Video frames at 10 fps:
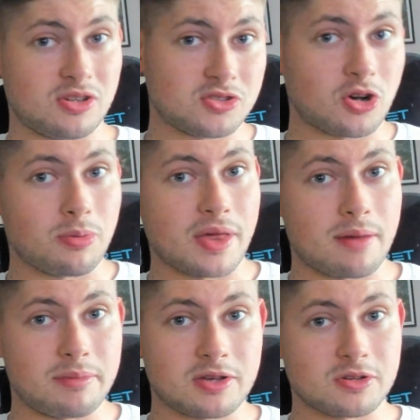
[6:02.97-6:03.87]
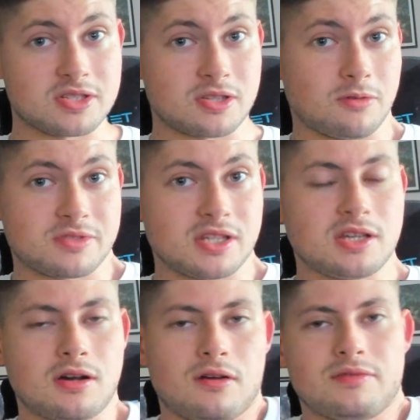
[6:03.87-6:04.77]
on top of that, because obviously you
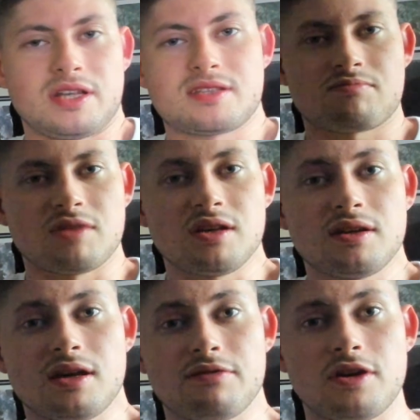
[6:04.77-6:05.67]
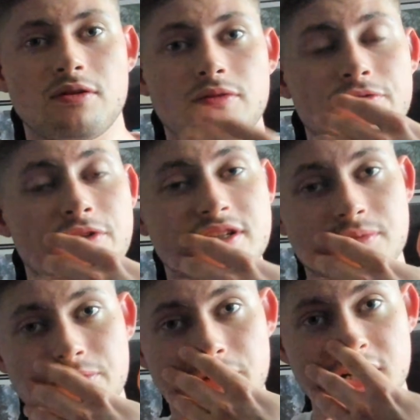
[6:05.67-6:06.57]
can't really... You can give you first
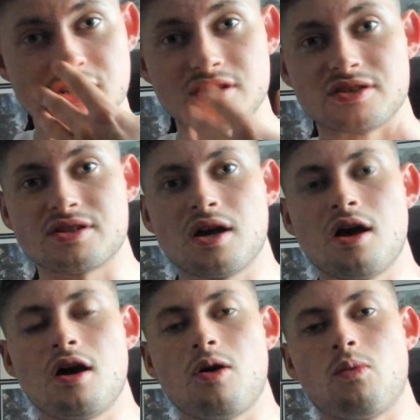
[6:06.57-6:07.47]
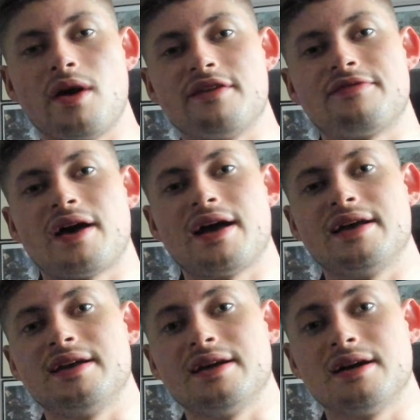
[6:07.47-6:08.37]
impressions with
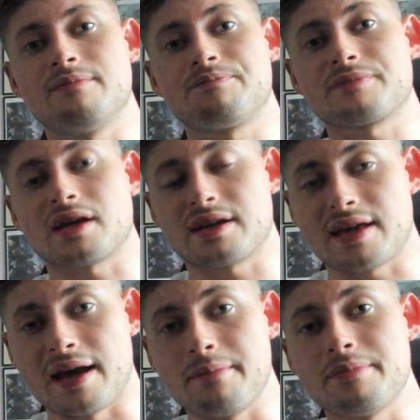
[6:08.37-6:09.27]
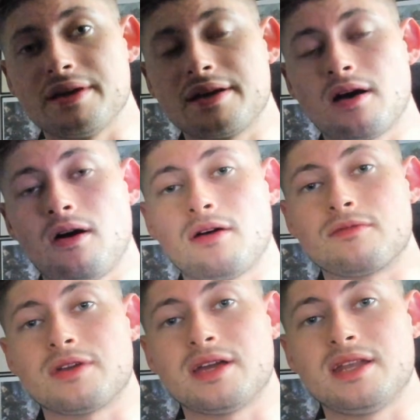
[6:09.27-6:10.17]
a game, but you
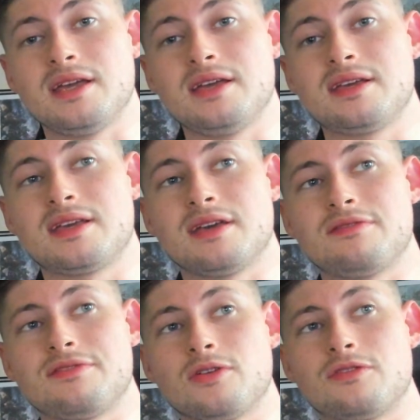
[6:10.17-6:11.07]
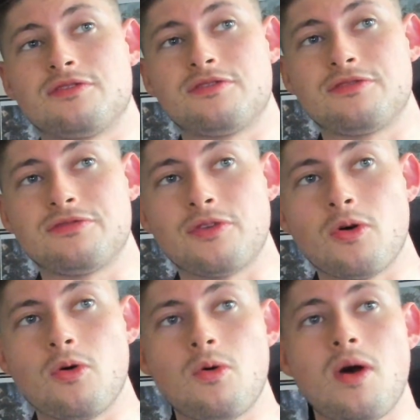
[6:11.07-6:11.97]
can't really give your
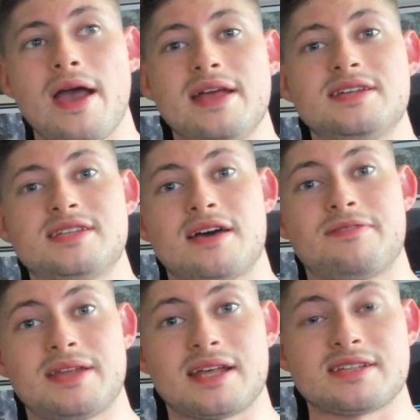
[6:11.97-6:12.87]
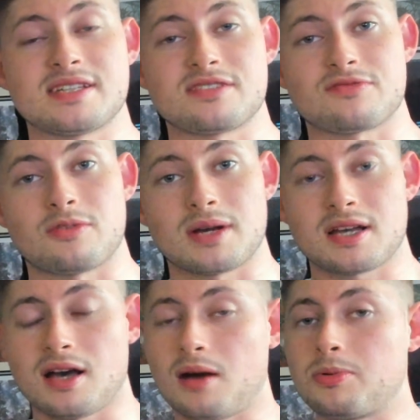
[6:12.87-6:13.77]
full in-depth analysis from a
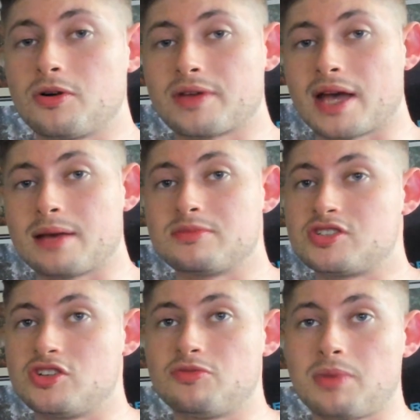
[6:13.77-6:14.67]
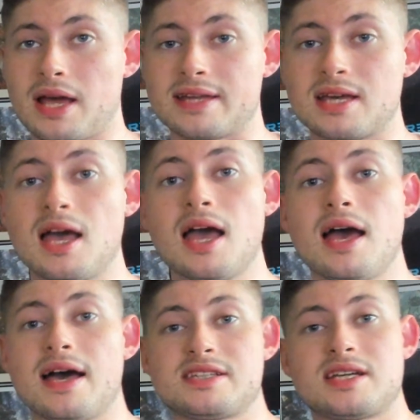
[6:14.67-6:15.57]
couple of games you've played,
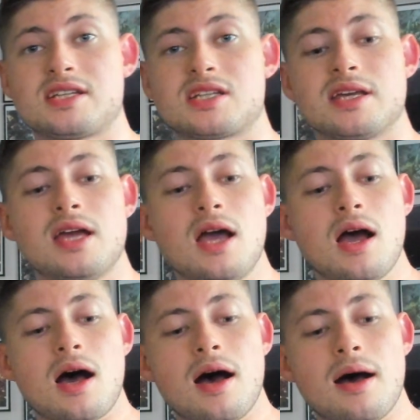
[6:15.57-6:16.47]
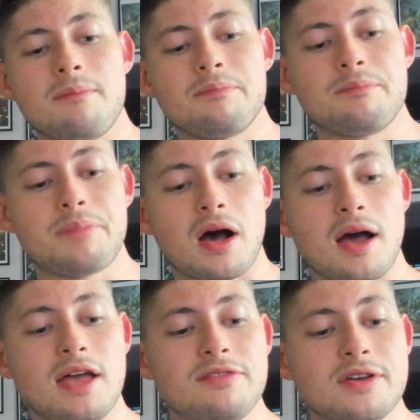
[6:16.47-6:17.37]
essentially. But
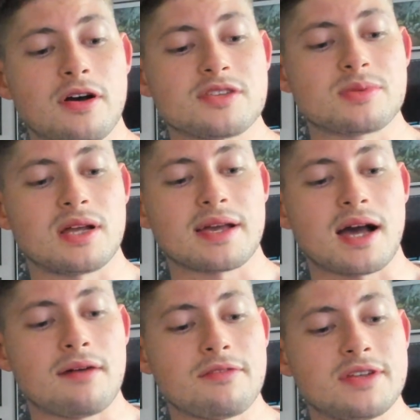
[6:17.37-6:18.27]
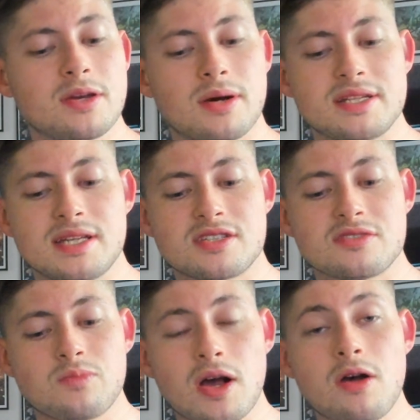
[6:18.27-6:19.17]
if you guys would like other video ideas as
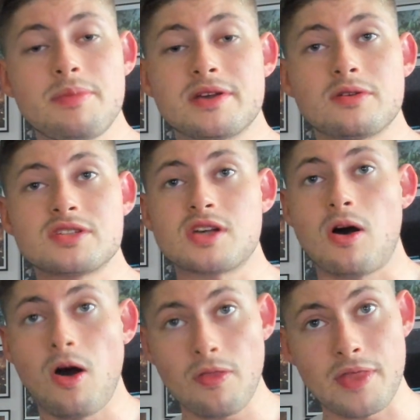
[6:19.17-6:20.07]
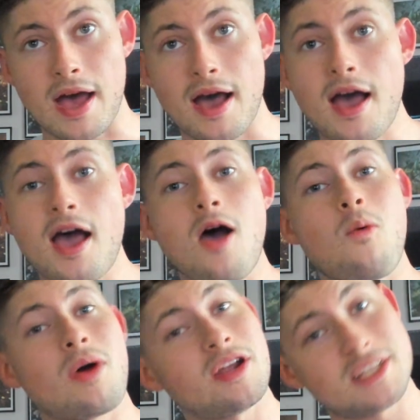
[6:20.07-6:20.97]
well, because on that,
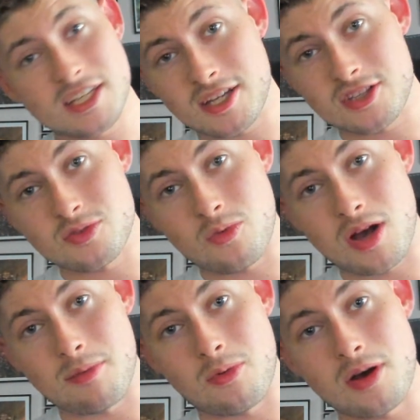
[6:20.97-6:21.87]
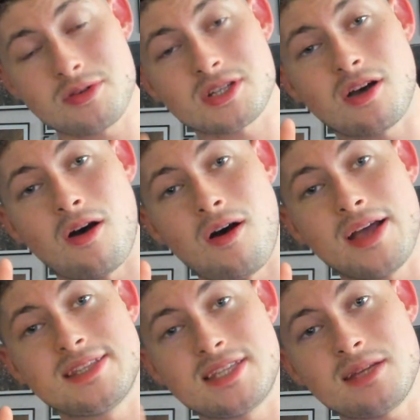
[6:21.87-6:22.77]
when I did go to Warhammer World, I
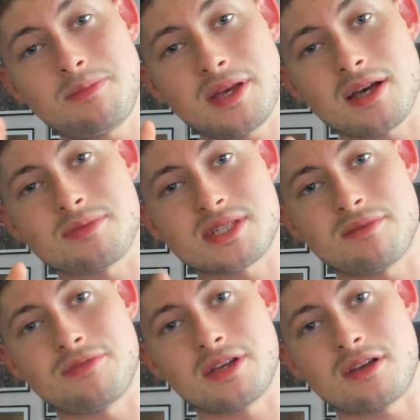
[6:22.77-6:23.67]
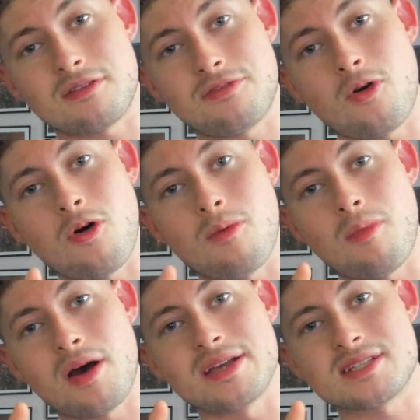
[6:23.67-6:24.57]
did pick up something for
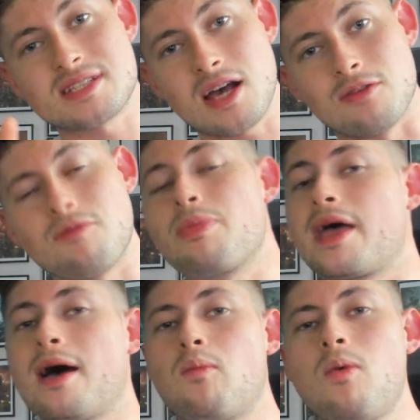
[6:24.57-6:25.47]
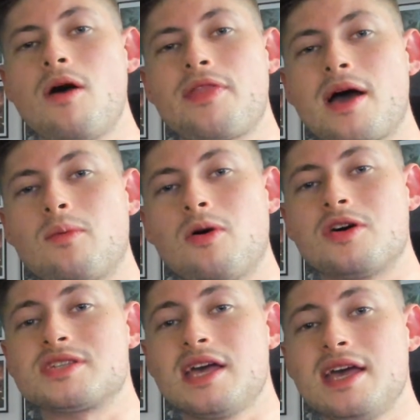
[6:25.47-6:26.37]
myself. And what that
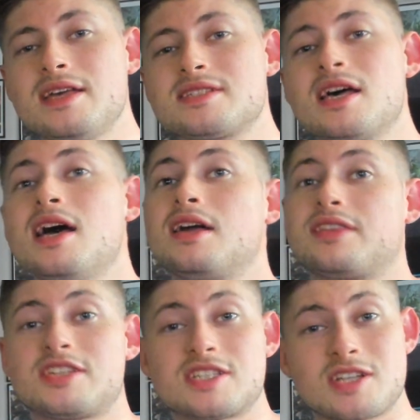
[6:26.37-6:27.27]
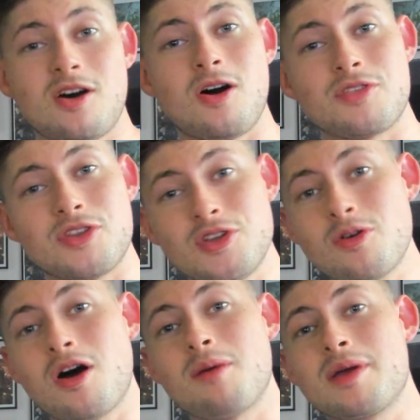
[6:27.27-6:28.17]
was is the start of the new
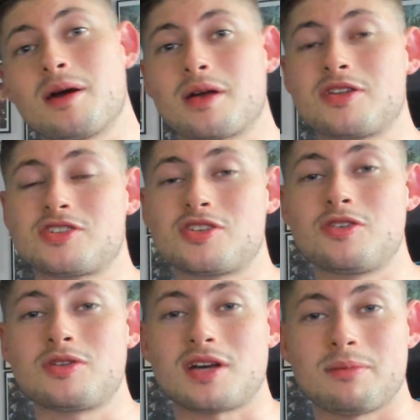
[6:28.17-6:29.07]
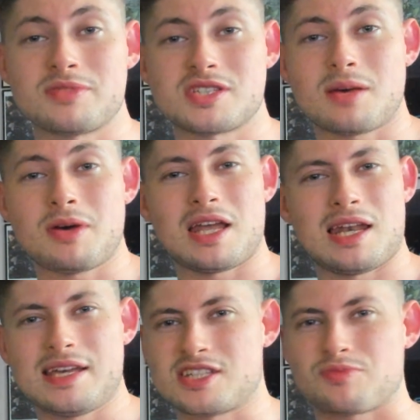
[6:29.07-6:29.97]
army I'm going to do come summer,
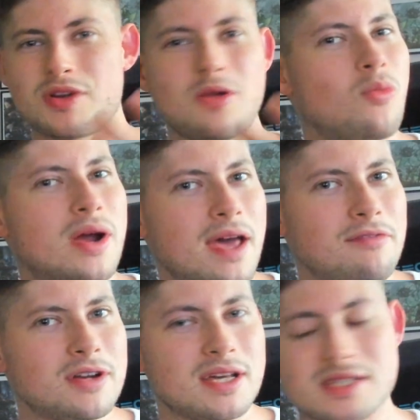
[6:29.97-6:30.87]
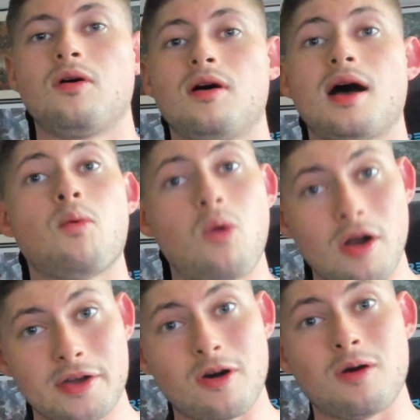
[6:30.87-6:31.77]
late spring, whenever it is. And what
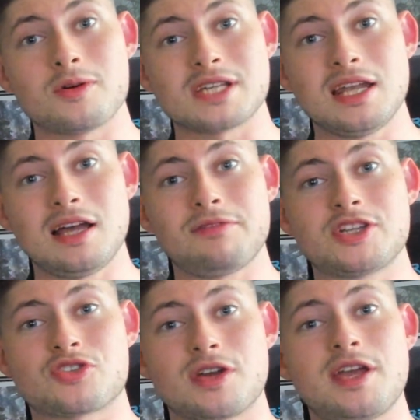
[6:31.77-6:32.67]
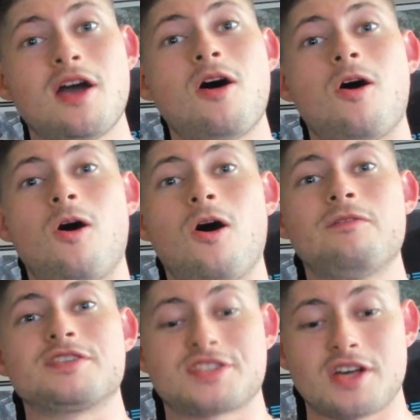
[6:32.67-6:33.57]
I got was a lovely treat
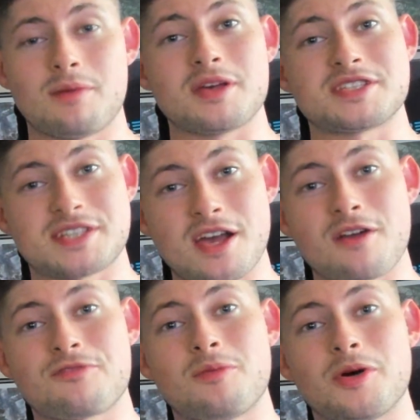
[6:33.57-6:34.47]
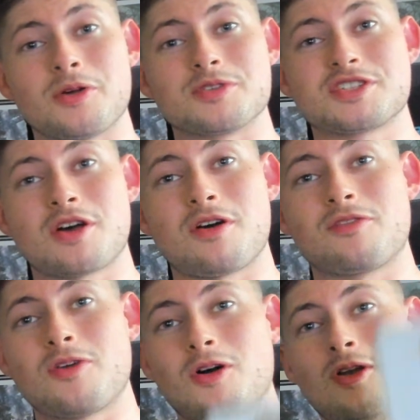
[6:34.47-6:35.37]
of some Seraphon models. So I've
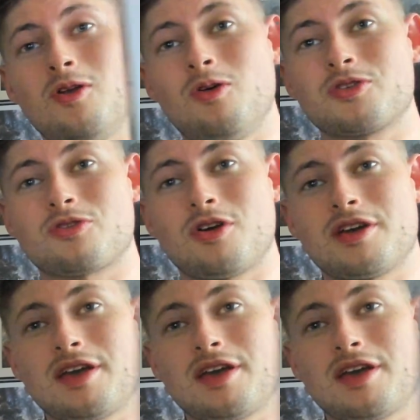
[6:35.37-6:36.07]
got Lord Croak